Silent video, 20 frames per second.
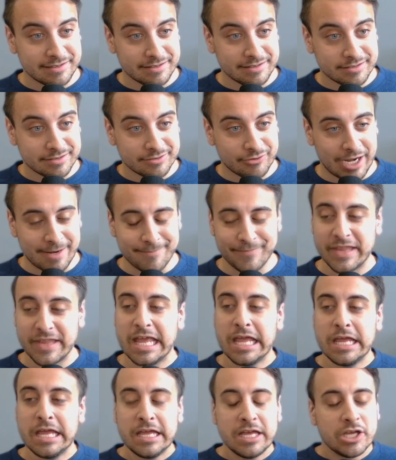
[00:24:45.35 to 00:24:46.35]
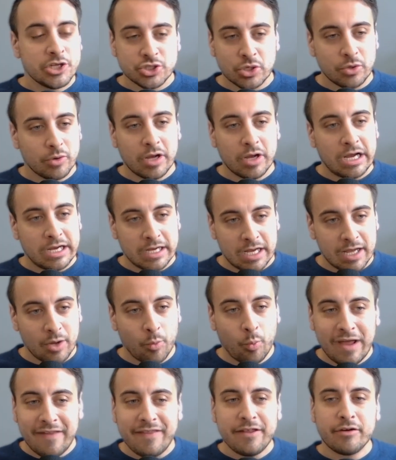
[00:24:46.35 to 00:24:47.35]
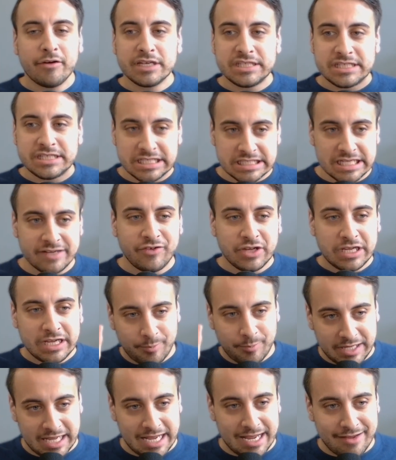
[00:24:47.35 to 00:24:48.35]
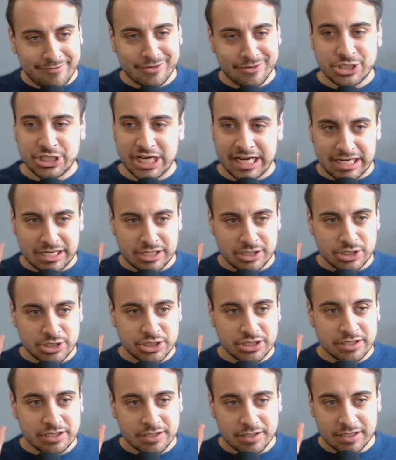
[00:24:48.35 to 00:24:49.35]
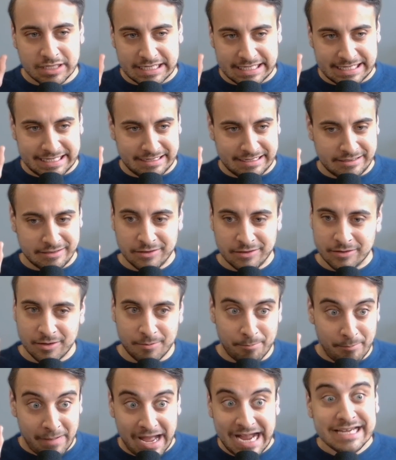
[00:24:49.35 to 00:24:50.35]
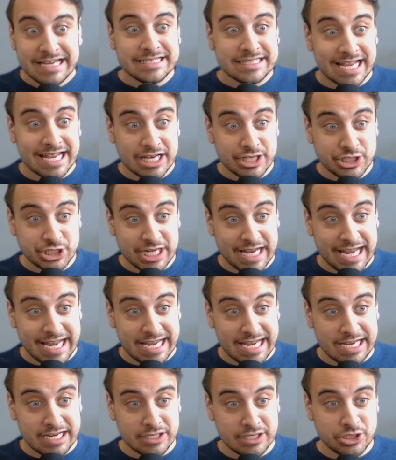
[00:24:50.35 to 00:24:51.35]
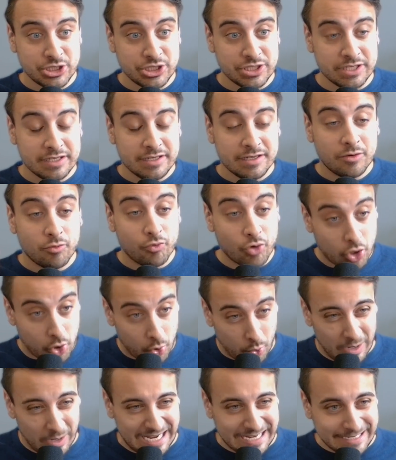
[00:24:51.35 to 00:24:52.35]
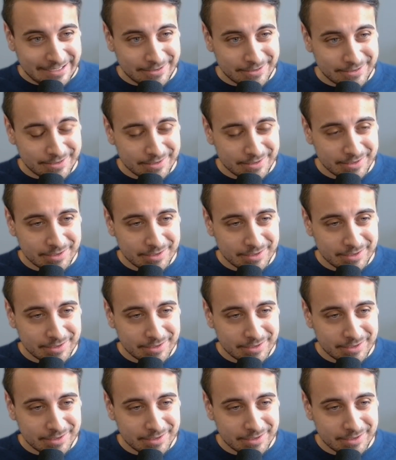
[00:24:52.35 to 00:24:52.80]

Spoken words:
right? So when there is significant behavior change, mindset change required.